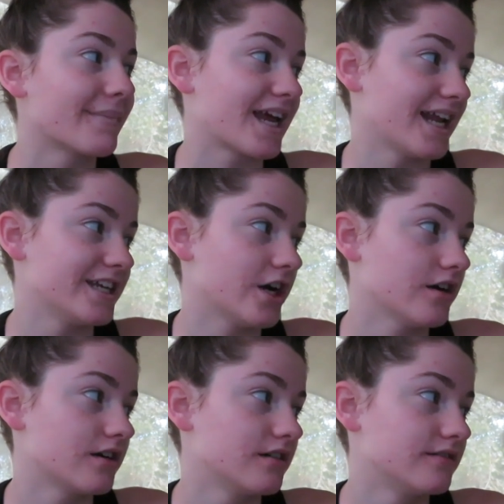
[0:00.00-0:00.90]
Can I
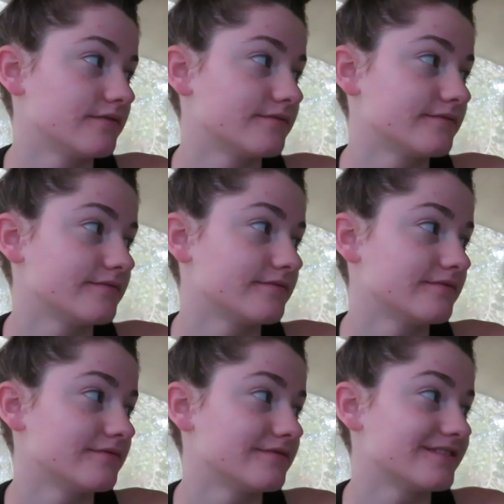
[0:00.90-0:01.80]
talk?
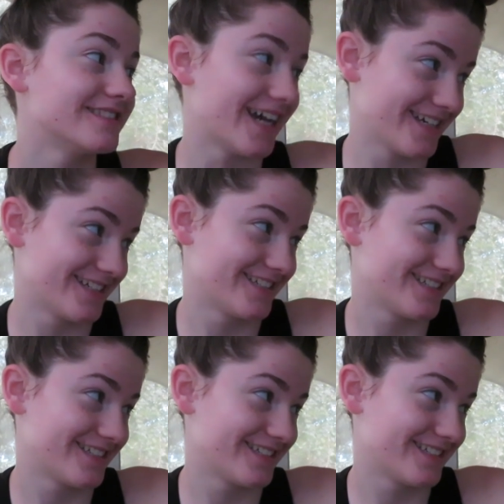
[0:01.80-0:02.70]
Yeah?
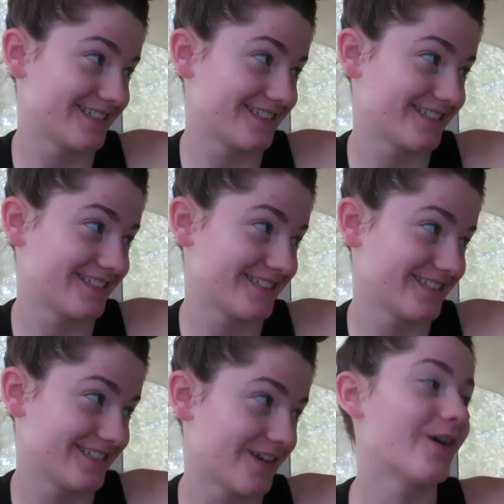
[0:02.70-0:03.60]

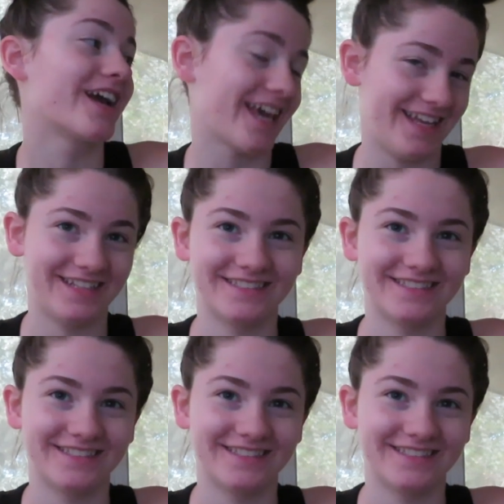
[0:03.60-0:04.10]
Okay.